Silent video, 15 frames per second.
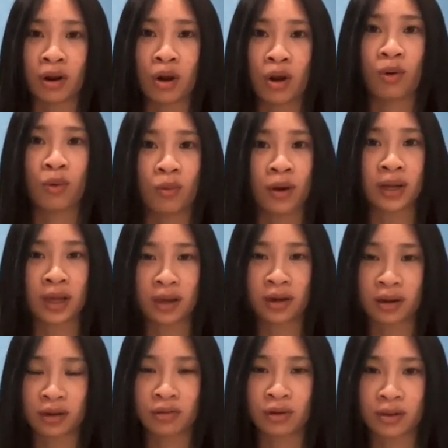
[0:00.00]

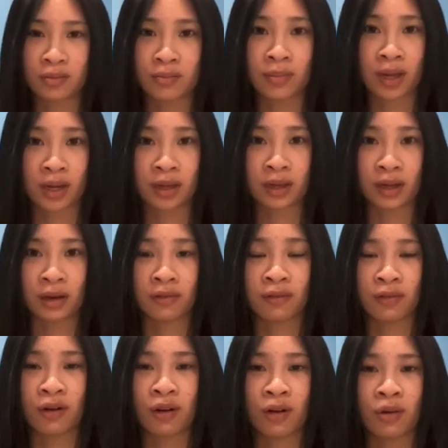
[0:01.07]
1-800-MEDICARE for
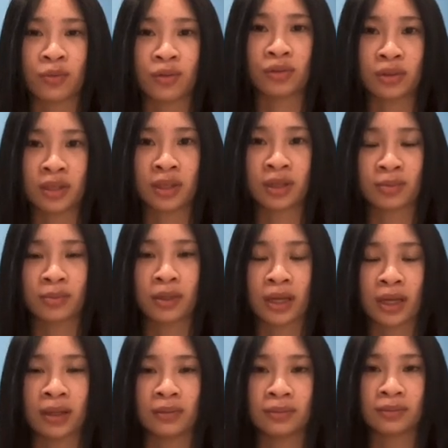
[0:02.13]
help choosing a plan.